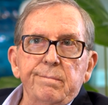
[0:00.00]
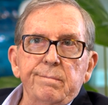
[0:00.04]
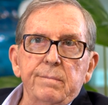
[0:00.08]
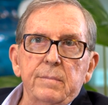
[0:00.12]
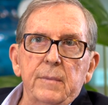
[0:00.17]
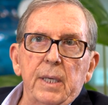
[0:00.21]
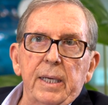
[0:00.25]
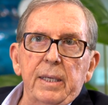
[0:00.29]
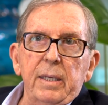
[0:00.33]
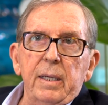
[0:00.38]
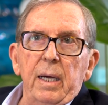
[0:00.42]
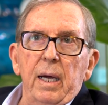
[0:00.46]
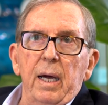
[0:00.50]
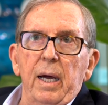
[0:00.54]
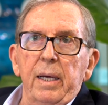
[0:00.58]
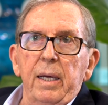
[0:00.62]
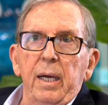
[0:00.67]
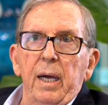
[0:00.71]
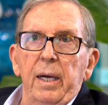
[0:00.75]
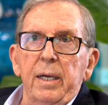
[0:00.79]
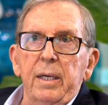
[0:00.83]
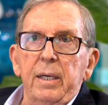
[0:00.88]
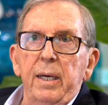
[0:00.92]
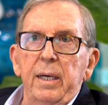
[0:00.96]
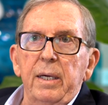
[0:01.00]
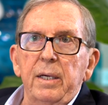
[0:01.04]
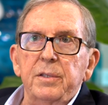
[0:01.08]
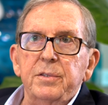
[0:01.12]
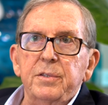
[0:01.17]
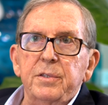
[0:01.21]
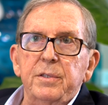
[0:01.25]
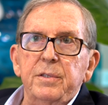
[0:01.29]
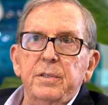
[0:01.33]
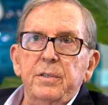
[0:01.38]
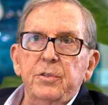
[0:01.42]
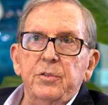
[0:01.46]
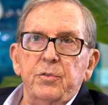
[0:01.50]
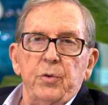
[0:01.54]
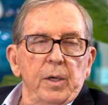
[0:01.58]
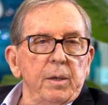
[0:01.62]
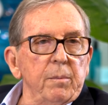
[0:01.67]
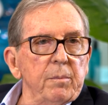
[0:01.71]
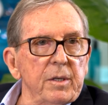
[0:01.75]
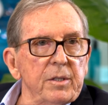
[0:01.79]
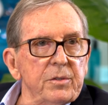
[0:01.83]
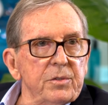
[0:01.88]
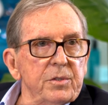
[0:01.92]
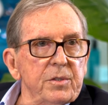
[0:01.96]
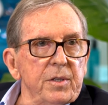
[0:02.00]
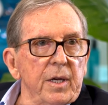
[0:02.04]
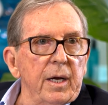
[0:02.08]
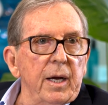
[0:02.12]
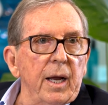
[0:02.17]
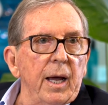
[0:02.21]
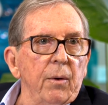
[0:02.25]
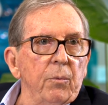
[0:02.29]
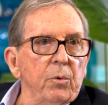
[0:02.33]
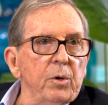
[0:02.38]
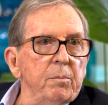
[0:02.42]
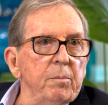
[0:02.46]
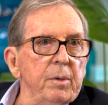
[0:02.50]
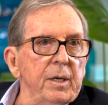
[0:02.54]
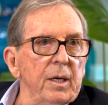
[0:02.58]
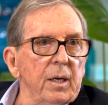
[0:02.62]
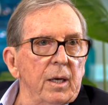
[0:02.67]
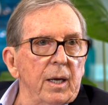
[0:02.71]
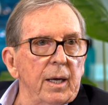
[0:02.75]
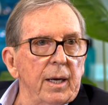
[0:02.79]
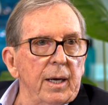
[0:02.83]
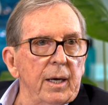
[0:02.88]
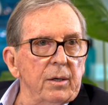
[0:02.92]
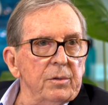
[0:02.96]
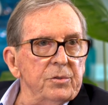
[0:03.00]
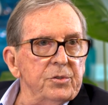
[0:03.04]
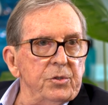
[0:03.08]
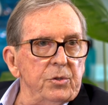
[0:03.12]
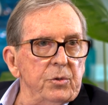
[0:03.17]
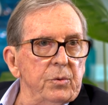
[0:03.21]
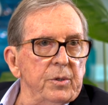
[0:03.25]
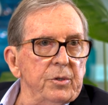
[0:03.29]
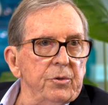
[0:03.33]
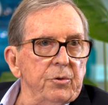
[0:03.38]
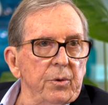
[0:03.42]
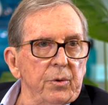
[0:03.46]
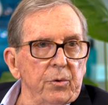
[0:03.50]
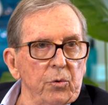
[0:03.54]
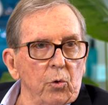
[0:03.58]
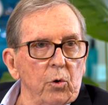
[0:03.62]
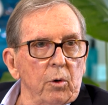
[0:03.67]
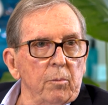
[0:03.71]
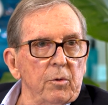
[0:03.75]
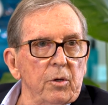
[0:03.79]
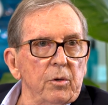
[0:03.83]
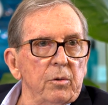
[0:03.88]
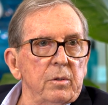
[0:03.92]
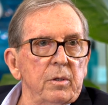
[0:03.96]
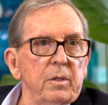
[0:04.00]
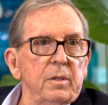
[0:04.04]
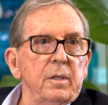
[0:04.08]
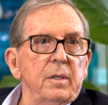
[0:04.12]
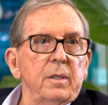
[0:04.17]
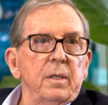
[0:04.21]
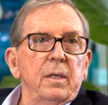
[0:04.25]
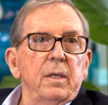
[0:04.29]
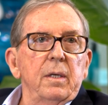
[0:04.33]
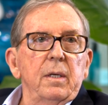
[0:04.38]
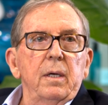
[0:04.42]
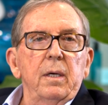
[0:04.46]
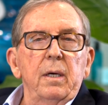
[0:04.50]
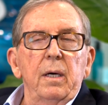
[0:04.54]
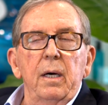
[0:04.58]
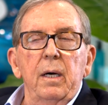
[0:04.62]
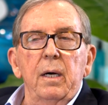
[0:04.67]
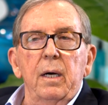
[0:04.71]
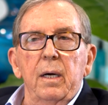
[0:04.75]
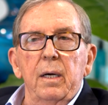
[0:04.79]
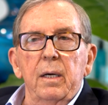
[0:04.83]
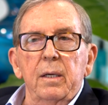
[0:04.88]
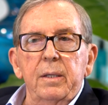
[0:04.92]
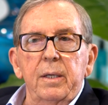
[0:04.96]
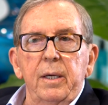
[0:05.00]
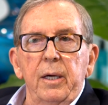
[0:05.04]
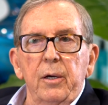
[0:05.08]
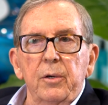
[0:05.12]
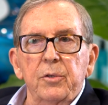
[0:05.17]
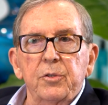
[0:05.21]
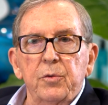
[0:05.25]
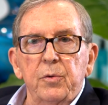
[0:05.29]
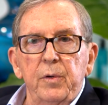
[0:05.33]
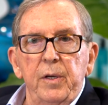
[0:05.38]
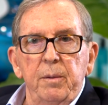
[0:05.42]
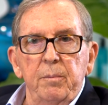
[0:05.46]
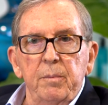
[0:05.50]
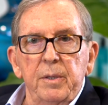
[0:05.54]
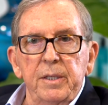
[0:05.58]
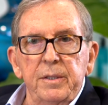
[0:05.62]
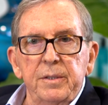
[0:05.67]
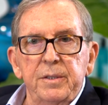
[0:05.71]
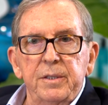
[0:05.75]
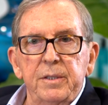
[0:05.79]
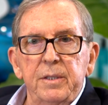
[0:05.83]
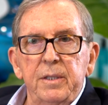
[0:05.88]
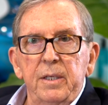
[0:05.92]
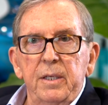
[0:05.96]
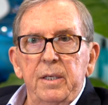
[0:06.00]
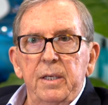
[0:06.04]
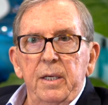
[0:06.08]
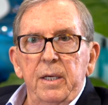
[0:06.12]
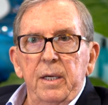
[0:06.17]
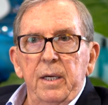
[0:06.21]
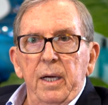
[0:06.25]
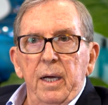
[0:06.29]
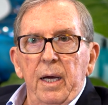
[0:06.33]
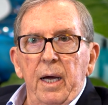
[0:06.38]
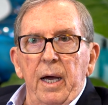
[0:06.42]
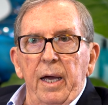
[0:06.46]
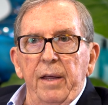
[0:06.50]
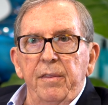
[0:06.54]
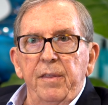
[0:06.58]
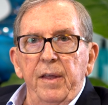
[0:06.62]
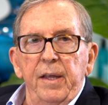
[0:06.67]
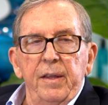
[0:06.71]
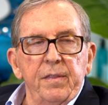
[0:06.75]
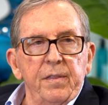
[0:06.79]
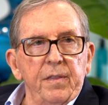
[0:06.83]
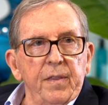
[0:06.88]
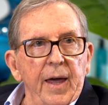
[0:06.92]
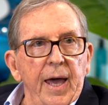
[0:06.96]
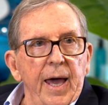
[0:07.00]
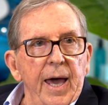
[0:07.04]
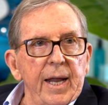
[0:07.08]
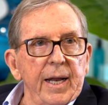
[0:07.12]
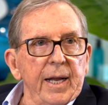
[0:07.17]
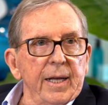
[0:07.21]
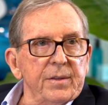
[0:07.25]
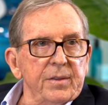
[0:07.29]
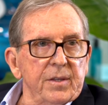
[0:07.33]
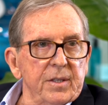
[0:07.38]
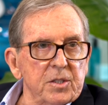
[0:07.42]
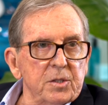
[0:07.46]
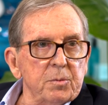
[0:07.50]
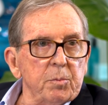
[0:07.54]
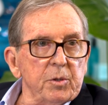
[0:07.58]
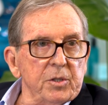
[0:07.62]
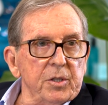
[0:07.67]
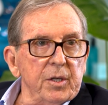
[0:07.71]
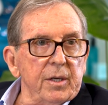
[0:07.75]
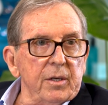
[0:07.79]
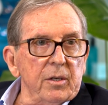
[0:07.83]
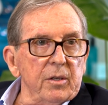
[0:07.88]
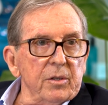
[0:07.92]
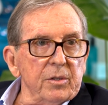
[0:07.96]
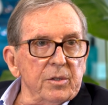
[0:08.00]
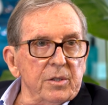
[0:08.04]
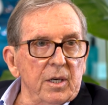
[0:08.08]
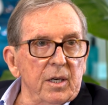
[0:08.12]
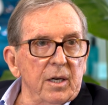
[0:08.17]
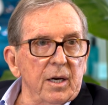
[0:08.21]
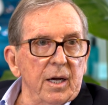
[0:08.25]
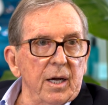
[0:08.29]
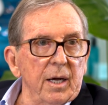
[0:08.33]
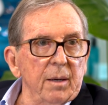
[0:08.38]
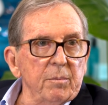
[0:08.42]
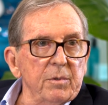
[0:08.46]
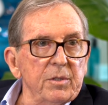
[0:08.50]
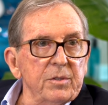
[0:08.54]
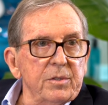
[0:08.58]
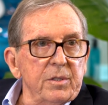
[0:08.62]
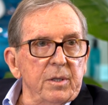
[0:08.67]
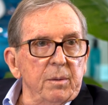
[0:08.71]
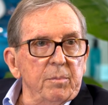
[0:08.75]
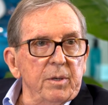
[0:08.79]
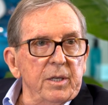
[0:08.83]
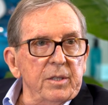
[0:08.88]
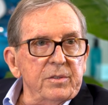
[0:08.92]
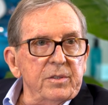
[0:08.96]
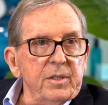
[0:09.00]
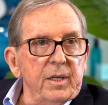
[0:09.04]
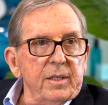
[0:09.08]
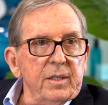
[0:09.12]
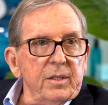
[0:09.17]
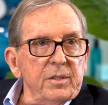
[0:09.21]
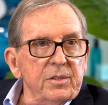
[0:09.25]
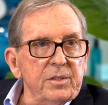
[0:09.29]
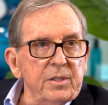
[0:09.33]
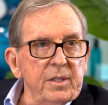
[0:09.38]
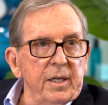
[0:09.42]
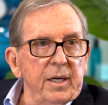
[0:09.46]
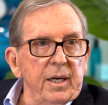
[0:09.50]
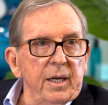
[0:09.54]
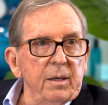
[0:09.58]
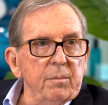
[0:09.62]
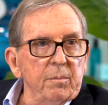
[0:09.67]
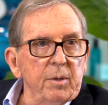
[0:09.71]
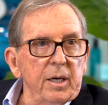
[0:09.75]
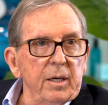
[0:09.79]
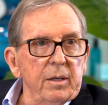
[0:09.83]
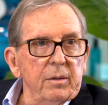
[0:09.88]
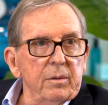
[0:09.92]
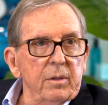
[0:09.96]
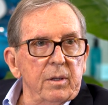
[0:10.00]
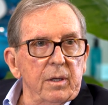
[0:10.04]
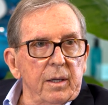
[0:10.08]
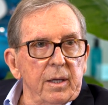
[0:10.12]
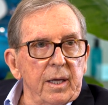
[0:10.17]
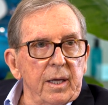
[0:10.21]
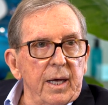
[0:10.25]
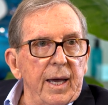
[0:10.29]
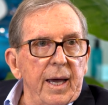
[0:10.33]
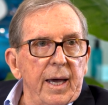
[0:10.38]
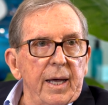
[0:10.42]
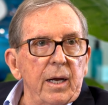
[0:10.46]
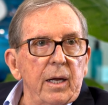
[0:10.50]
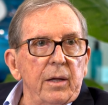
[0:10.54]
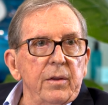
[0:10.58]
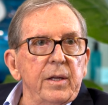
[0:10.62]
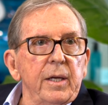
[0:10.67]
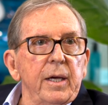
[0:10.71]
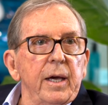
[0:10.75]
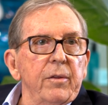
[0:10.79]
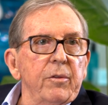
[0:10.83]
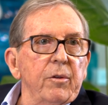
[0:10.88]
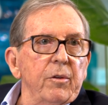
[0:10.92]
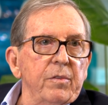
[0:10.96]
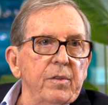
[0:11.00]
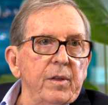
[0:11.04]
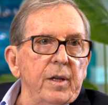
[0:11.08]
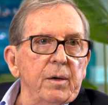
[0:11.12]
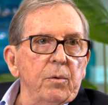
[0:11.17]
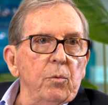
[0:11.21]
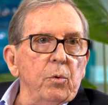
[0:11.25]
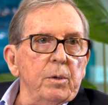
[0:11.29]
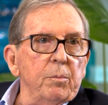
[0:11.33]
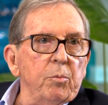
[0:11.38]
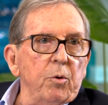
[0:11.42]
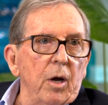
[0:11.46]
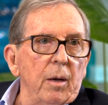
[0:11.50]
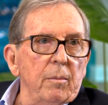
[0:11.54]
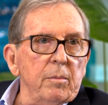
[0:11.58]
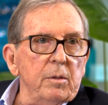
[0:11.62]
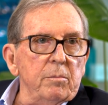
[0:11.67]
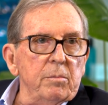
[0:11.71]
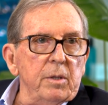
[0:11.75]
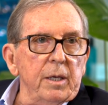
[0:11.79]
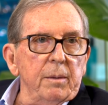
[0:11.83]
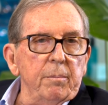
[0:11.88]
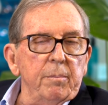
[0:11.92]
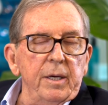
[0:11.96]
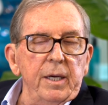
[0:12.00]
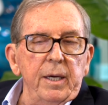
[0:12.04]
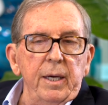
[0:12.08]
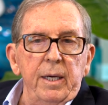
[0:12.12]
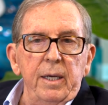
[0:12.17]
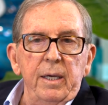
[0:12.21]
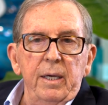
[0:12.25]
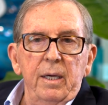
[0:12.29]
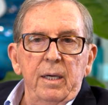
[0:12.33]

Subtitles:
I guess, treatments that I would be allowed to under a normal care treatment. I think that at this particular time is the best I can say about that. The other thing would probably be